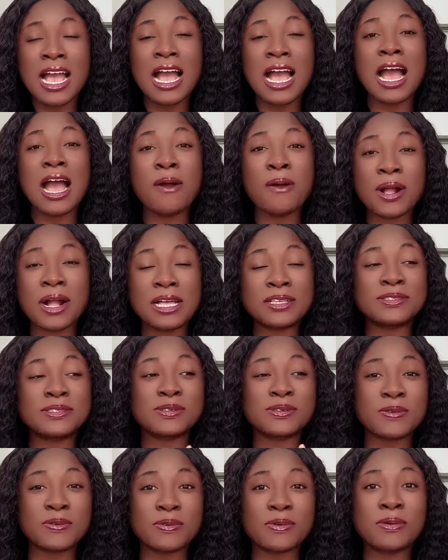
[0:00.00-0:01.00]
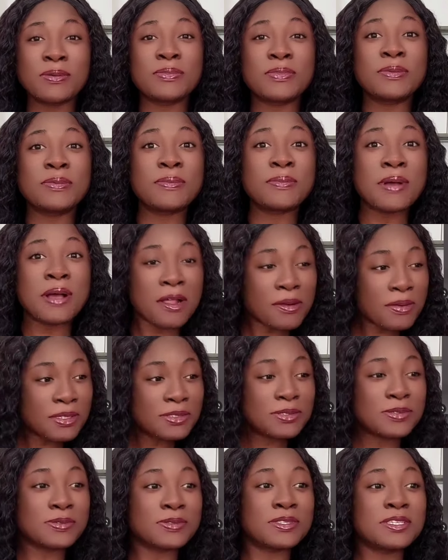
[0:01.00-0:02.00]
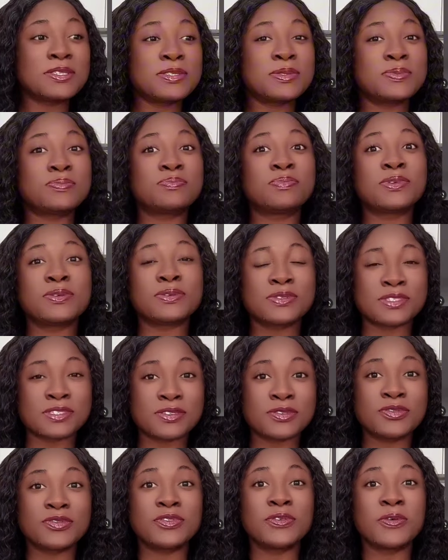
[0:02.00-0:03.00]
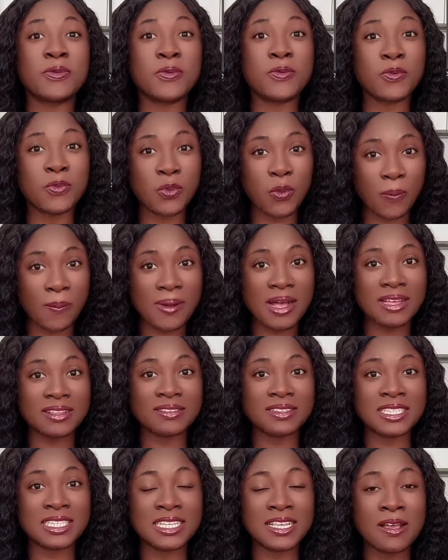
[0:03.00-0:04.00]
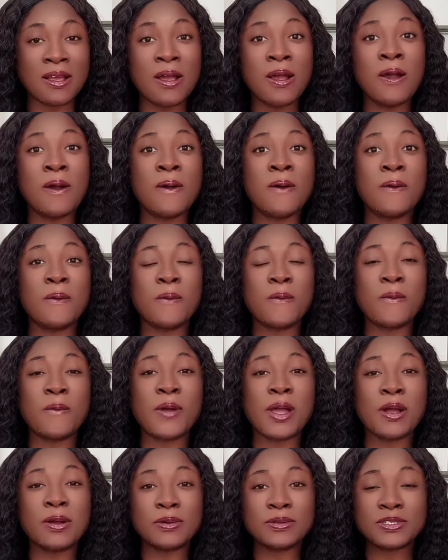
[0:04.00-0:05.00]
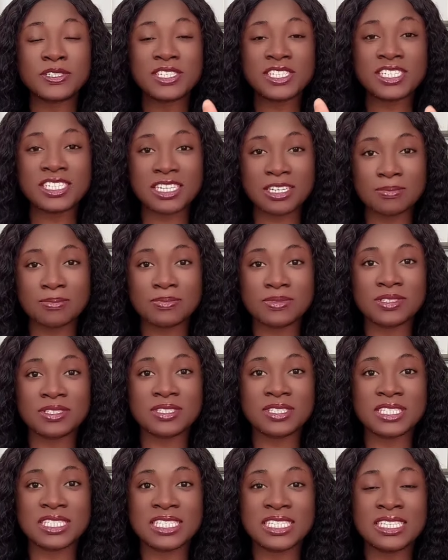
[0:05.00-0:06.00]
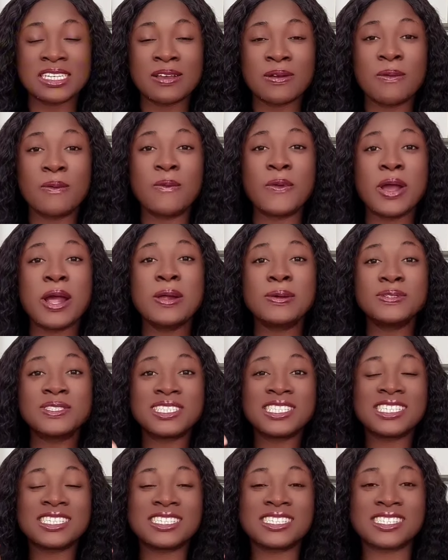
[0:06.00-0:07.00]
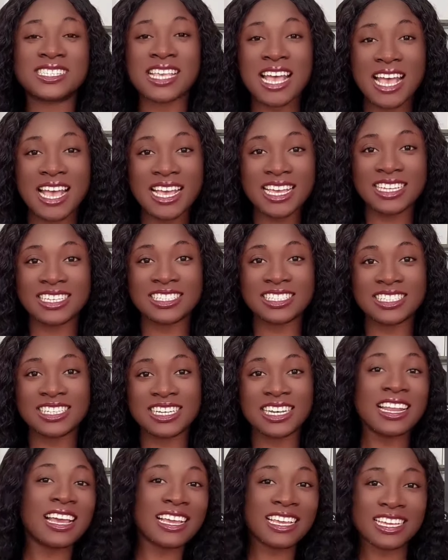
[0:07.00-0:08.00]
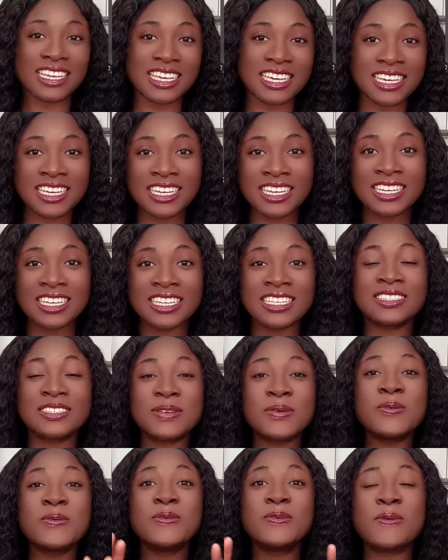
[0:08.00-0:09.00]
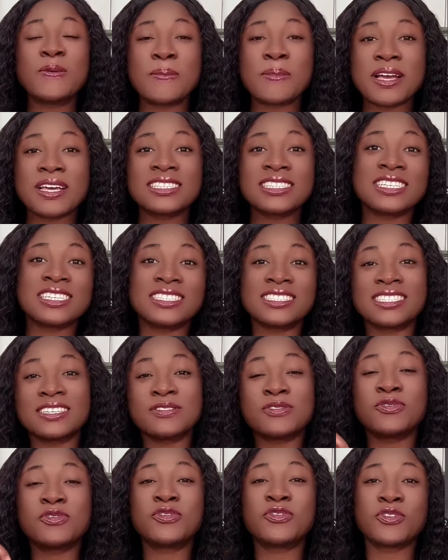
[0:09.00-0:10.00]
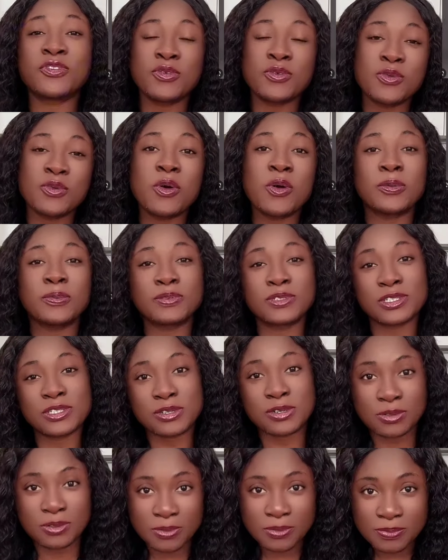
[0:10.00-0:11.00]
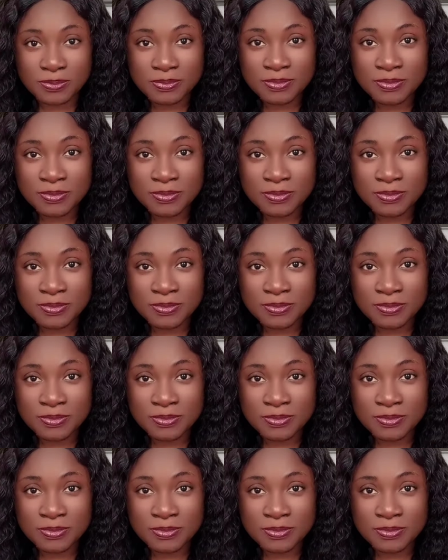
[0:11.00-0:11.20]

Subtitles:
How can someone be married to this beautiful woman? Well shaped, well designed, like the woman is a full option.